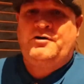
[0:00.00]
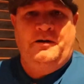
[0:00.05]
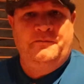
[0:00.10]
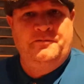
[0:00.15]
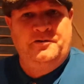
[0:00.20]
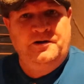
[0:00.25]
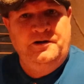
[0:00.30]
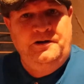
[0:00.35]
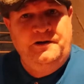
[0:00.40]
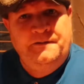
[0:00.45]

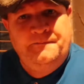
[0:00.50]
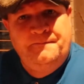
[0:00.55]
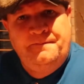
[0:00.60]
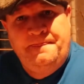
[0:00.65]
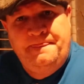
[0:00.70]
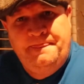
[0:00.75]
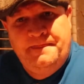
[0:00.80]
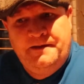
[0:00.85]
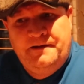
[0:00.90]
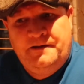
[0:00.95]
come good.
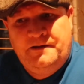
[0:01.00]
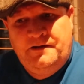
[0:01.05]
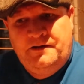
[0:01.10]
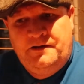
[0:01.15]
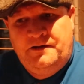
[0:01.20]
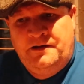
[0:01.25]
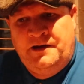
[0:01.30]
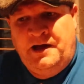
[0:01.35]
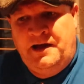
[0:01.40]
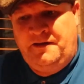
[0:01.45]

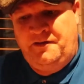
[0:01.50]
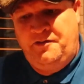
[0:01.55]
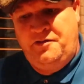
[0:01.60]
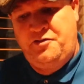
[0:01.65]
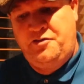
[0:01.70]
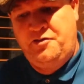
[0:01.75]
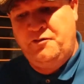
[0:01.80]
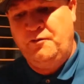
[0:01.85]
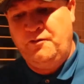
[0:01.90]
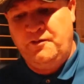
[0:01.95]
Now, the
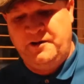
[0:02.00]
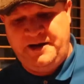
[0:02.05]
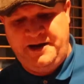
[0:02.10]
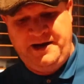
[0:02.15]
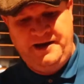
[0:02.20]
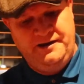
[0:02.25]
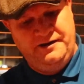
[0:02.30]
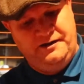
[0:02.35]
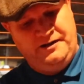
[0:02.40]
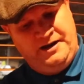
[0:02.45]

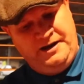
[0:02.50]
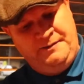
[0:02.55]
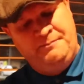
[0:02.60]
three that